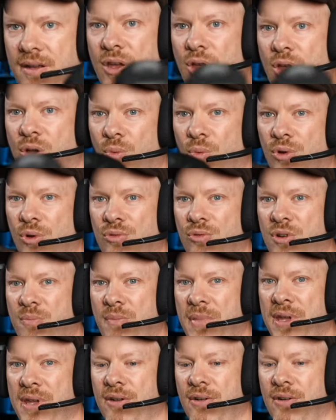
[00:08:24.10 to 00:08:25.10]

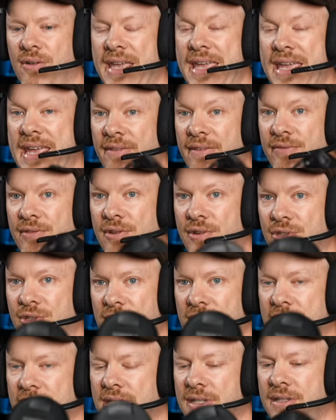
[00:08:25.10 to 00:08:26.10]
100mm EF version,
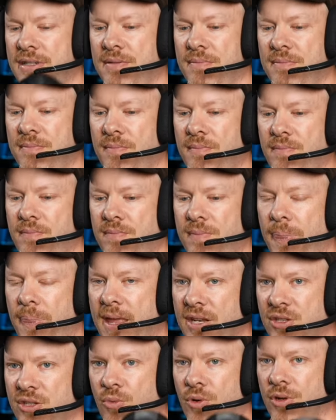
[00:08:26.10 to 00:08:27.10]
this is
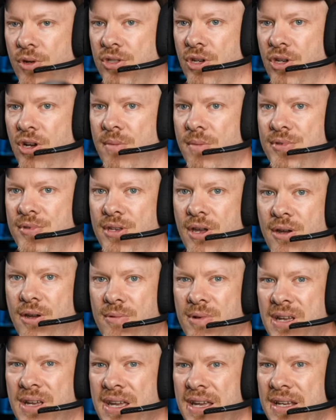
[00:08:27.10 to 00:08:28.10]
that's a one time. So
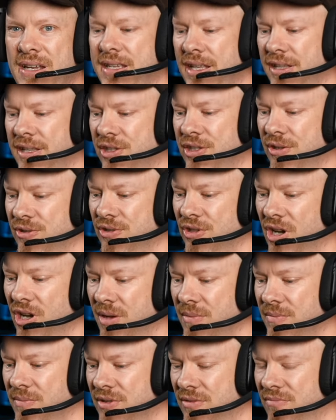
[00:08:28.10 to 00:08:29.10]
to get the two
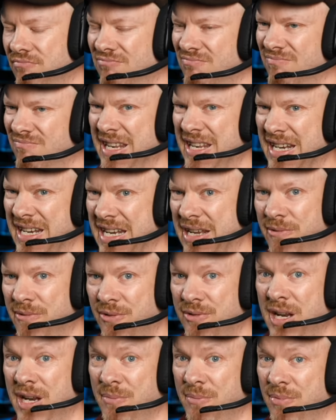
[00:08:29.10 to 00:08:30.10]
times, you're not even
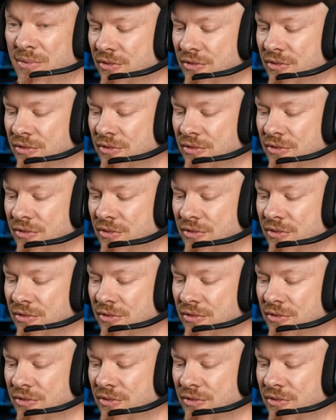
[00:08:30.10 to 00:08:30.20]
going to put